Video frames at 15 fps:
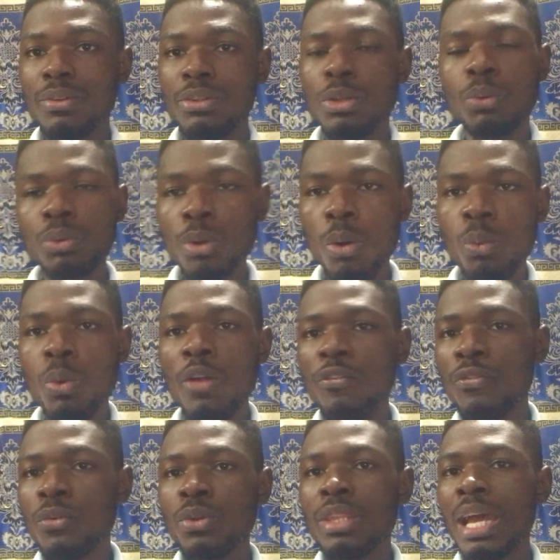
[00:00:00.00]
They will not work
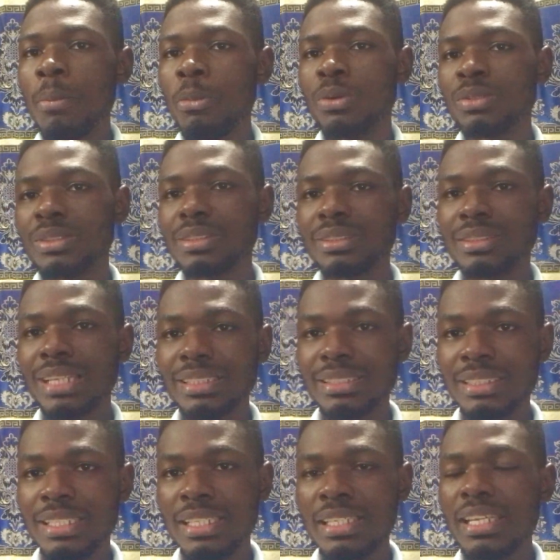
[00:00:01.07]
full time on
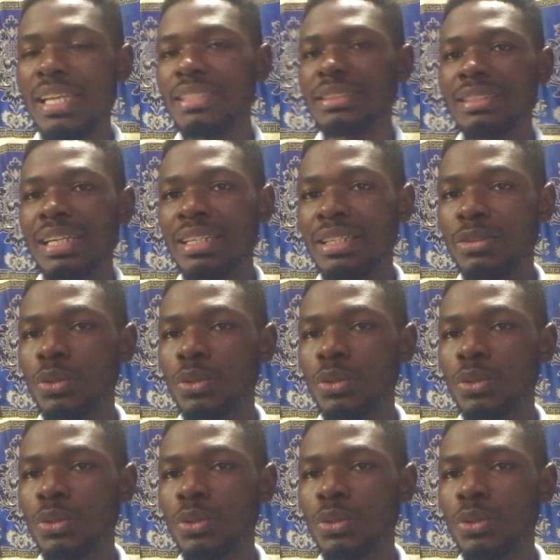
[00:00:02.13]
Saturday and Sunday.